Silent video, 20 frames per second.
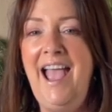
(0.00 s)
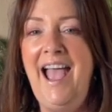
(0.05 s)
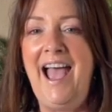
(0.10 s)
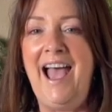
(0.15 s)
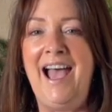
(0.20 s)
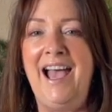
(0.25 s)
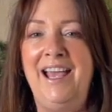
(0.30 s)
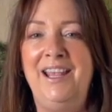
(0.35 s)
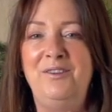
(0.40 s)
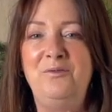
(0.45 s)

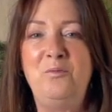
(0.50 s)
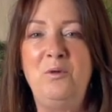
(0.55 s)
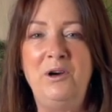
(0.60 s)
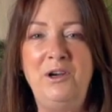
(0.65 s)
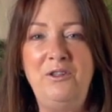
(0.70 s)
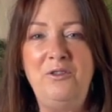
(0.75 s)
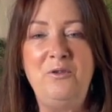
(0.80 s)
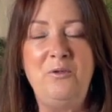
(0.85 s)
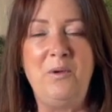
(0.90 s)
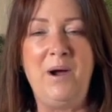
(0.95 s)
And one
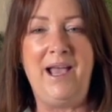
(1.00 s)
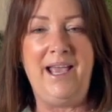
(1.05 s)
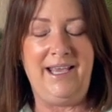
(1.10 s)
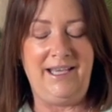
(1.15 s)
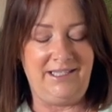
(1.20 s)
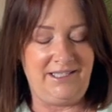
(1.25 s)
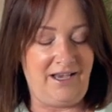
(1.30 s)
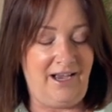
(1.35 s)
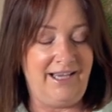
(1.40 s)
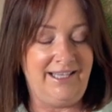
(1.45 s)
of the
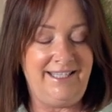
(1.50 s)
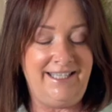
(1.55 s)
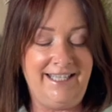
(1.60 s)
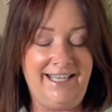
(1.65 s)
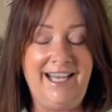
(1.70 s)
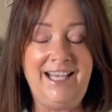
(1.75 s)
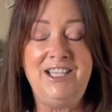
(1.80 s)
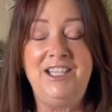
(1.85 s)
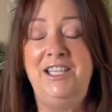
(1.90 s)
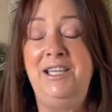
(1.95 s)
ways, I did
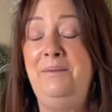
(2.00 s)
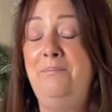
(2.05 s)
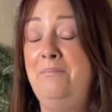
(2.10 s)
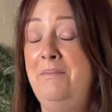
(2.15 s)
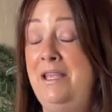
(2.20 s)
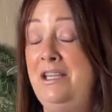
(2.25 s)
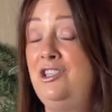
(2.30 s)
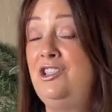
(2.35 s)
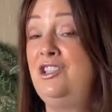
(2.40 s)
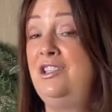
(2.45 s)
actually
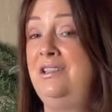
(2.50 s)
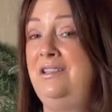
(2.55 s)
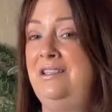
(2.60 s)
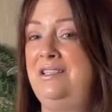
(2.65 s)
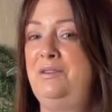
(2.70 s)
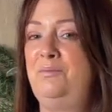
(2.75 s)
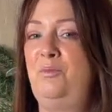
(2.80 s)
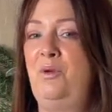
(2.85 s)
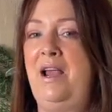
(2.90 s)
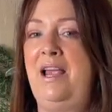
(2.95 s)
mention
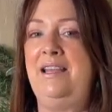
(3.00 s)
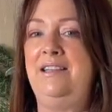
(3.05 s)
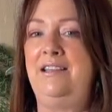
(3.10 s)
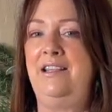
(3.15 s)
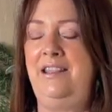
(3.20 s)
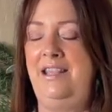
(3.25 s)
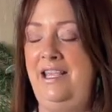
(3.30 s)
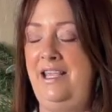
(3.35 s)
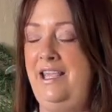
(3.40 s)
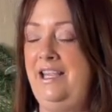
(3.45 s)
this brand, I
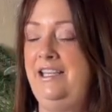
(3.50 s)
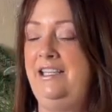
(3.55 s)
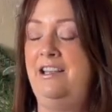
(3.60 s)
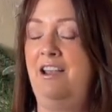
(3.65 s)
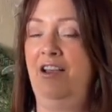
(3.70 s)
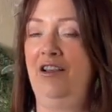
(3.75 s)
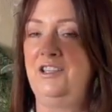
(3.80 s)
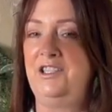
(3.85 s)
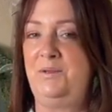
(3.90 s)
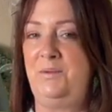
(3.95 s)
think in
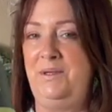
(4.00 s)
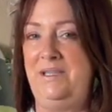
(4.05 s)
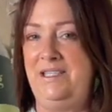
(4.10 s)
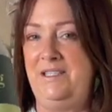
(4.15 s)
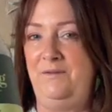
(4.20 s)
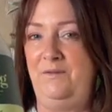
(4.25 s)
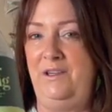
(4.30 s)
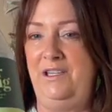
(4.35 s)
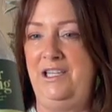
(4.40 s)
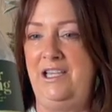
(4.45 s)
last
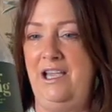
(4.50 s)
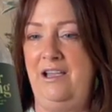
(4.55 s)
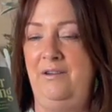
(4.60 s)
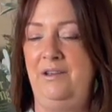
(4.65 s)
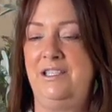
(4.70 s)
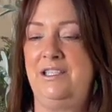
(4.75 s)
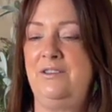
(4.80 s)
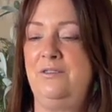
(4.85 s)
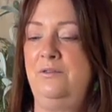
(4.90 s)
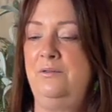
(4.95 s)
week's video,
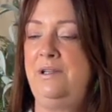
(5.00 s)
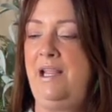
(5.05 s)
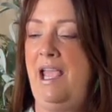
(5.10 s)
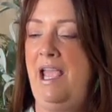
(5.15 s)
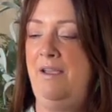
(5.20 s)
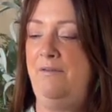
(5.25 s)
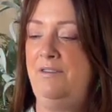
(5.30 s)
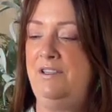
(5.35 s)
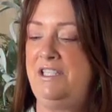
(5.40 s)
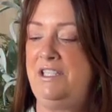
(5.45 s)
it's called
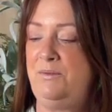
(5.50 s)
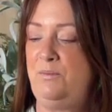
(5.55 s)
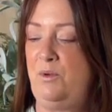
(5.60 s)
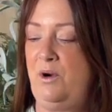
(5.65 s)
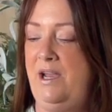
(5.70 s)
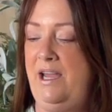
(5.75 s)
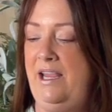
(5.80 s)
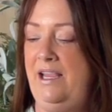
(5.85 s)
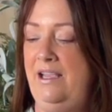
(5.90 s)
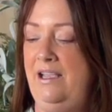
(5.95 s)

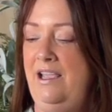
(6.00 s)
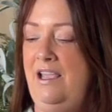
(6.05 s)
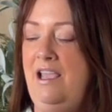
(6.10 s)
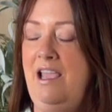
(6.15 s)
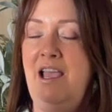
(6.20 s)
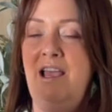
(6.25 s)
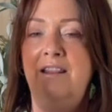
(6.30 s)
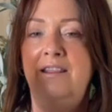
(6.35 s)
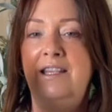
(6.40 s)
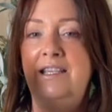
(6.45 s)
Everspring.
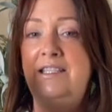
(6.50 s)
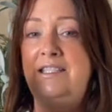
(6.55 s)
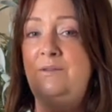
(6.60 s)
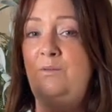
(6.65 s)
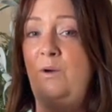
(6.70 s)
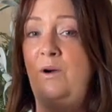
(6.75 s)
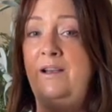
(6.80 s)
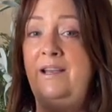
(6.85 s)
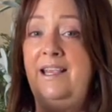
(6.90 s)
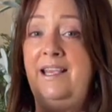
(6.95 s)
This
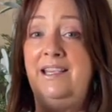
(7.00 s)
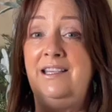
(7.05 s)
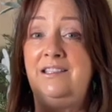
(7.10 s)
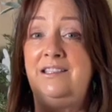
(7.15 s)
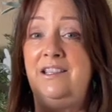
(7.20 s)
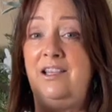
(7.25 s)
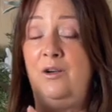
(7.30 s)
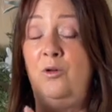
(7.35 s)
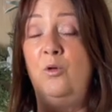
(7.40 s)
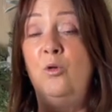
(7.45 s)
one is
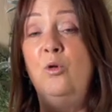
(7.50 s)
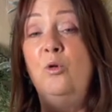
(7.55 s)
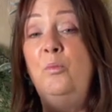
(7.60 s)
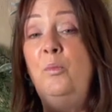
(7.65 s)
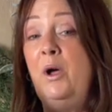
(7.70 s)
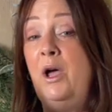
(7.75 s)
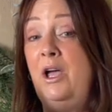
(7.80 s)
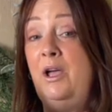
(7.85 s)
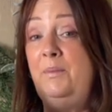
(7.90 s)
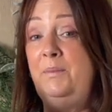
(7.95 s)
the
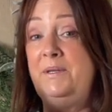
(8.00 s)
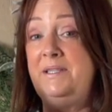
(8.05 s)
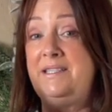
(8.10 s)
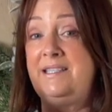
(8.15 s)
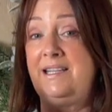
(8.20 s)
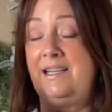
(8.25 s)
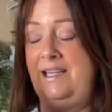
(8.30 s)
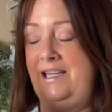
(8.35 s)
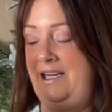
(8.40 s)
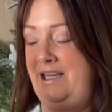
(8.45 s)
all-purpose
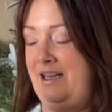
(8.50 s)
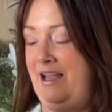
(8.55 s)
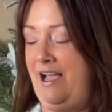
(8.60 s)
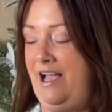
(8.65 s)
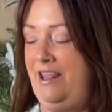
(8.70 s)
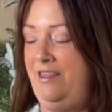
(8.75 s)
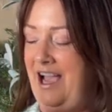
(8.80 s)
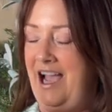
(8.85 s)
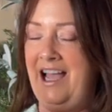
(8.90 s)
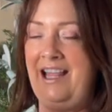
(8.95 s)

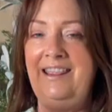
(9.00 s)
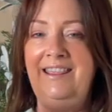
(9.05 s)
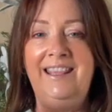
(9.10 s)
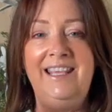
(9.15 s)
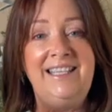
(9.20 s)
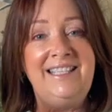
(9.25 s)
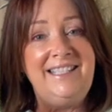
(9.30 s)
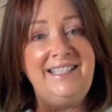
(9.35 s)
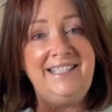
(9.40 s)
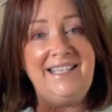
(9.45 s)
cleaner, and
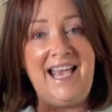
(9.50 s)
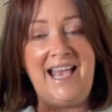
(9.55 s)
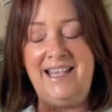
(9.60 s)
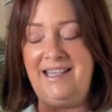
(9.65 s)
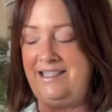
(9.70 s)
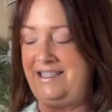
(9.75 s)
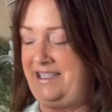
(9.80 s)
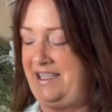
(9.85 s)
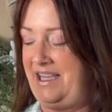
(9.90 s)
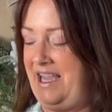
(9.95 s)
this
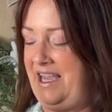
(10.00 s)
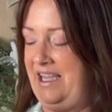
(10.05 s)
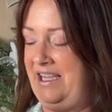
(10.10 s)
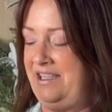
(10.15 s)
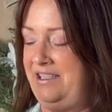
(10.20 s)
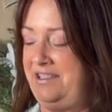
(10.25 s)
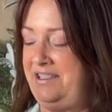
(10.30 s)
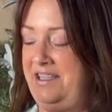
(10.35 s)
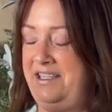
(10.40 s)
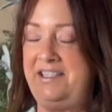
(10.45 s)
scent
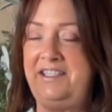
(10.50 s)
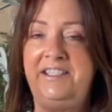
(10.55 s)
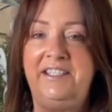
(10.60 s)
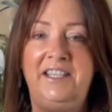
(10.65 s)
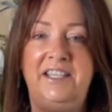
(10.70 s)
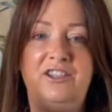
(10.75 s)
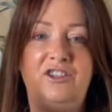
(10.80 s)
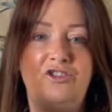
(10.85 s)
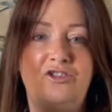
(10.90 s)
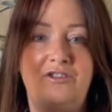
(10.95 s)
is
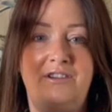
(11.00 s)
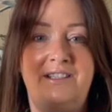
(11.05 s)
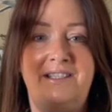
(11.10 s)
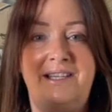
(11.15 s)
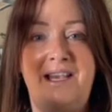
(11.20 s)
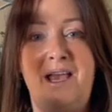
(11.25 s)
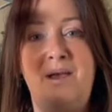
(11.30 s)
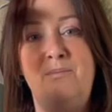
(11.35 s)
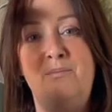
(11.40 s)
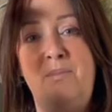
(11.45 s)
citrus
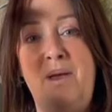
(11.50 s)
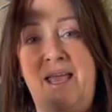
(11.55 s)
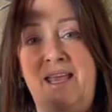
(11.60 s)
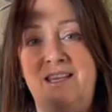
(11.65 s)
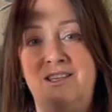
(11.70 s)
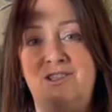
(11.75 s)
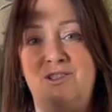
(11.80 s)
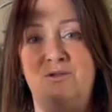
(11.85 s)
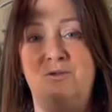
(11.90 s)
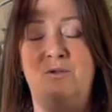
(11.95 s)
and
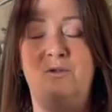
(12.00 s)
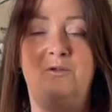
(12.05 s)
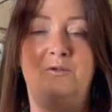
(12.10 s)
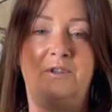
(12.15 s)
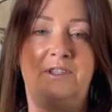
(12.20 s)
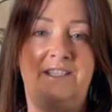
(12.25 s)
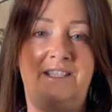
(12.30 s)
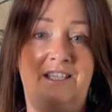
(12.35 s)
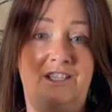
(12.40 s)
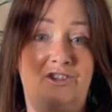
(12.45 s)
basil, or
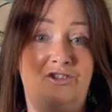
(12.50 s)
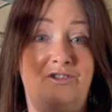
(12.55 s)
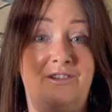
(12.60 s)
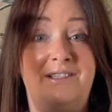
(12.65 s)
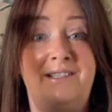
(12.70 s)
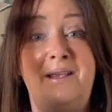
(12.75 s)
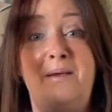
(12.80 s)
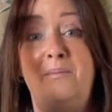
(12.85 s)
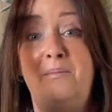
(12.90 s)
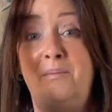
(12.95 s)

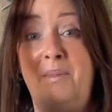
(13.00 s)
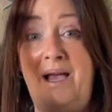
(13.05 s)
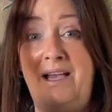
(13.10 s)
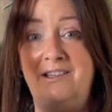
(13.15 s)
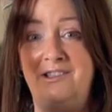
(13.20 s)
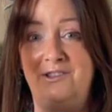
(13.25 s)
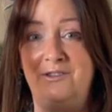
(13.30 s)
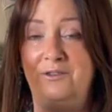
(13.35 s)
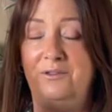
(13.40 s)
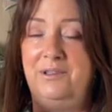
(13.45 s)
citrus and
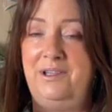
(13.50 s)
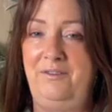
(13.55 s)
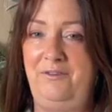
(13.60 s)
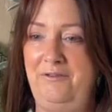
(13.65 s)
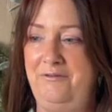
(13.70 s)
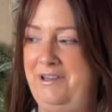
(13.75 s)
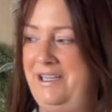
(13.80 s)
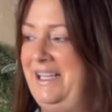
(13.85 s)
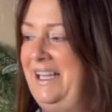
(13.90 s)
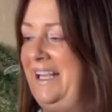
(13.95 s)
basil if
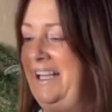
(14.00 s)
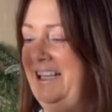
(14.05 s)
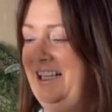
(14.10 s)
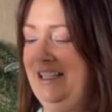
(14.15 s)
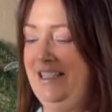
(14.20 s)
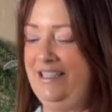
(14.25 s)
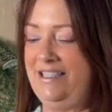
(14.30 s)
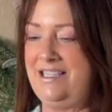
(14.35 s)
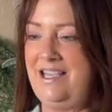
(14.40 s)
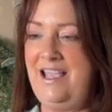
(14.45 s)
you're in
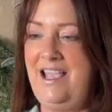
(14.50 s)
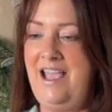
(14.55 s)
England.